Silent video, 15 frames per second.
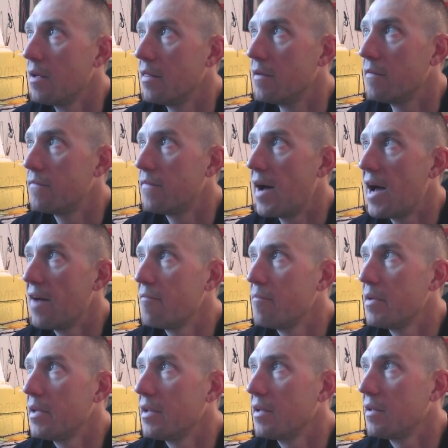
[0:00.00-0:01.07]
the
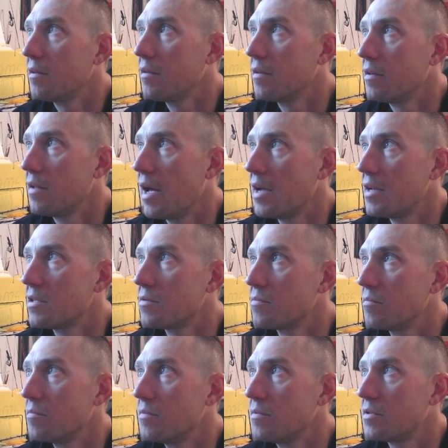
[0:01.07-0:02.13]
5-minute has